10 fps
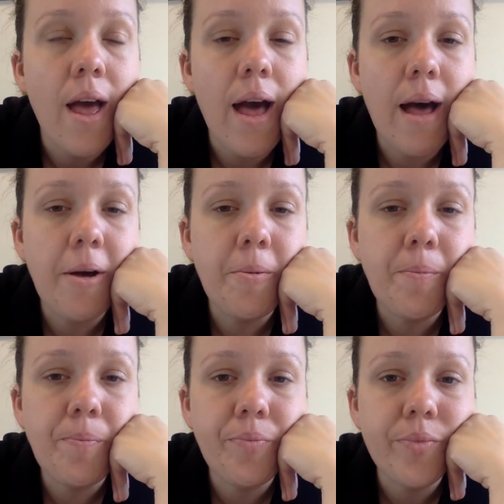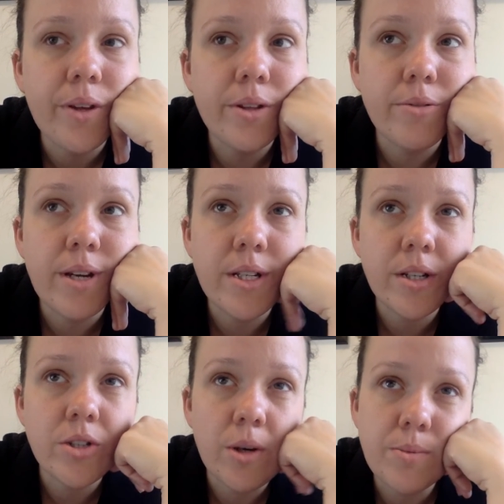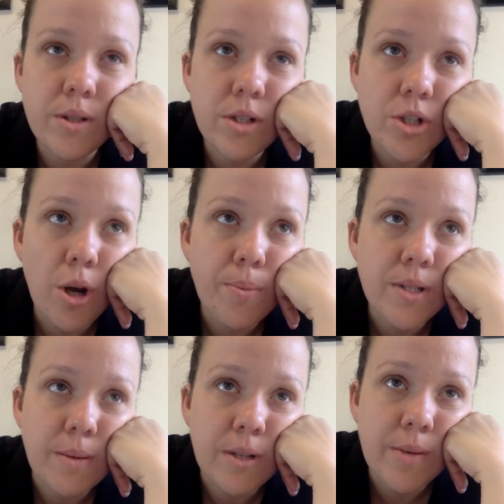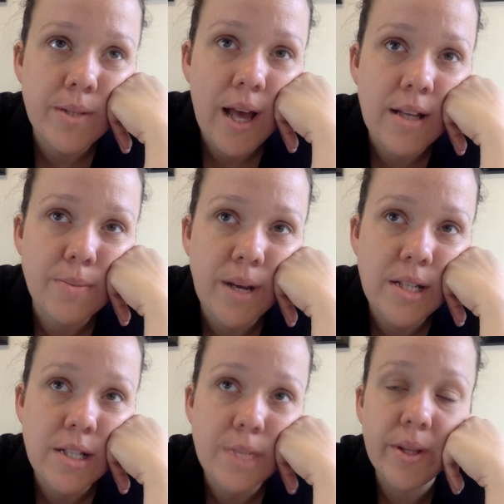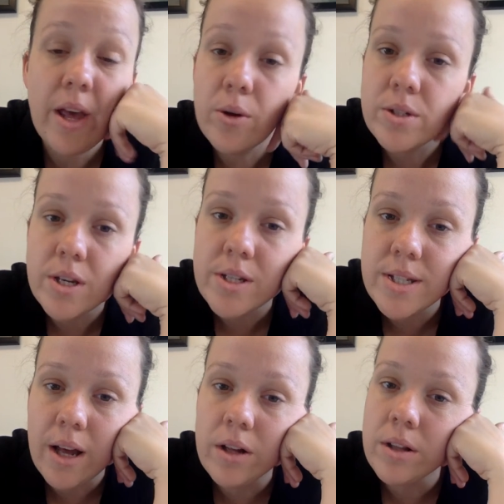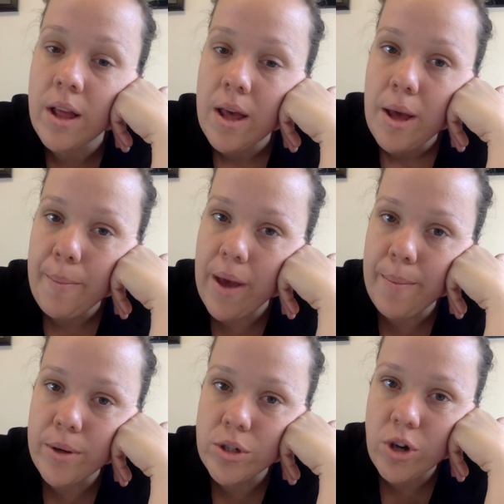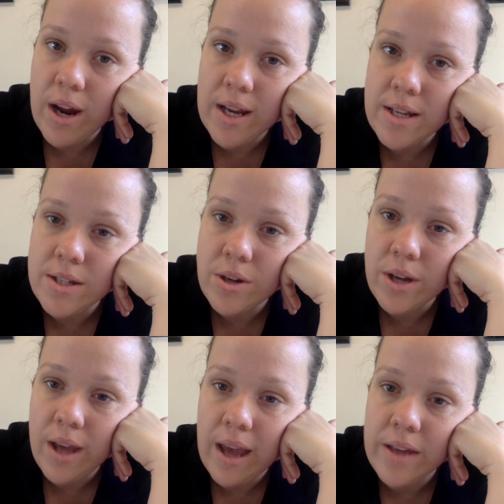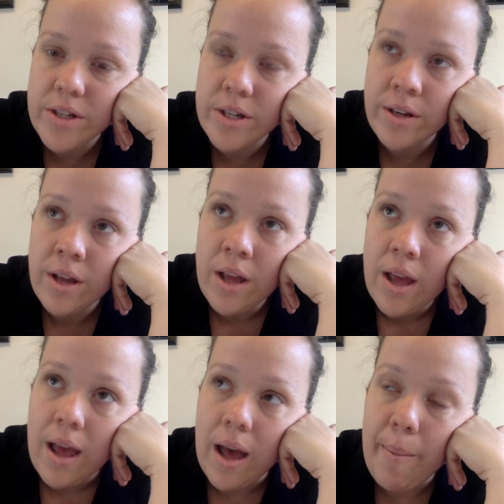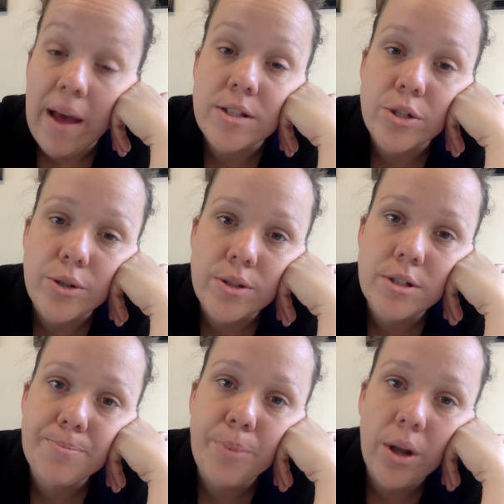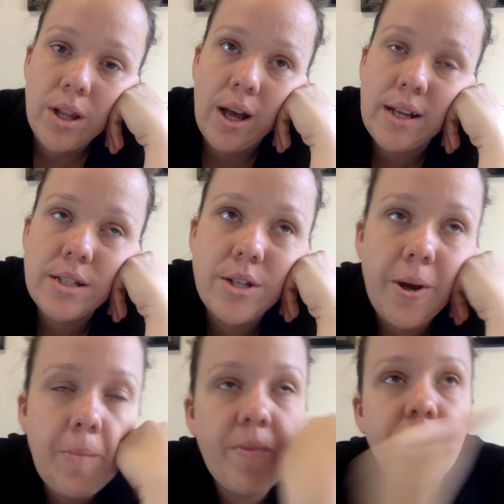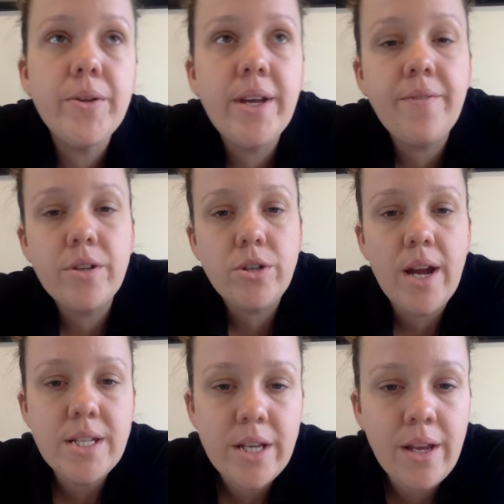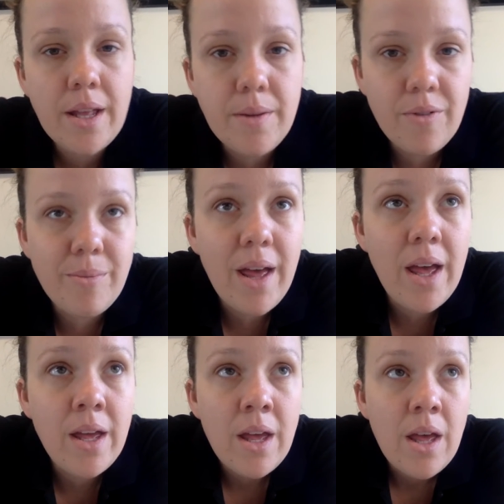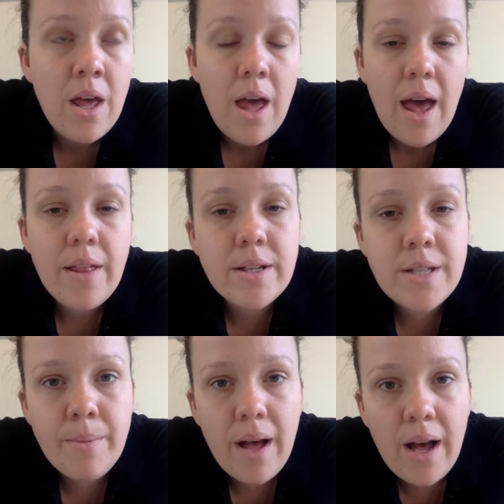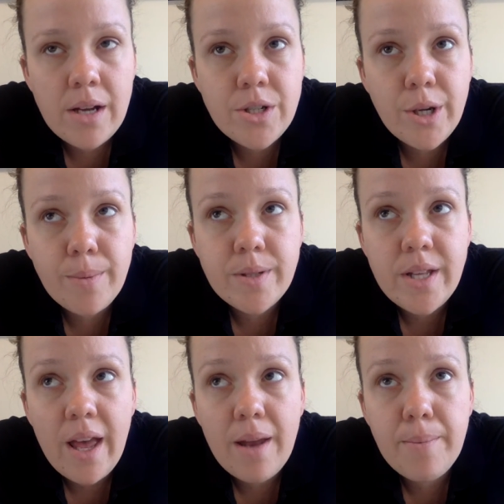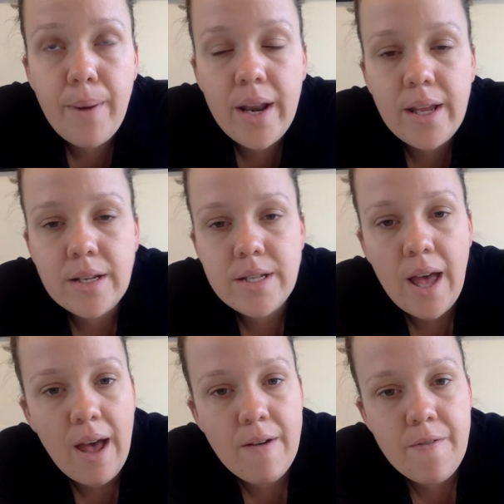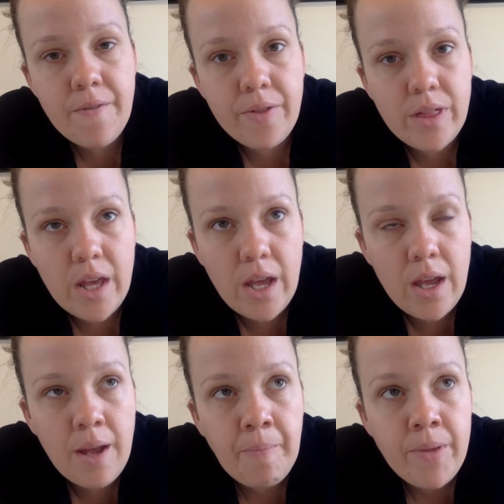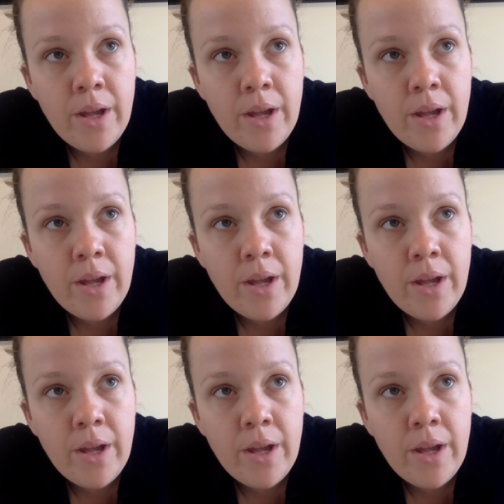Um, the reject shop sometimes has baskets, but they also sell bamboo trays on occasion, as do Spotlight. So if you're looking for trays, you can get them from there. And then some art shops and Bunnings have the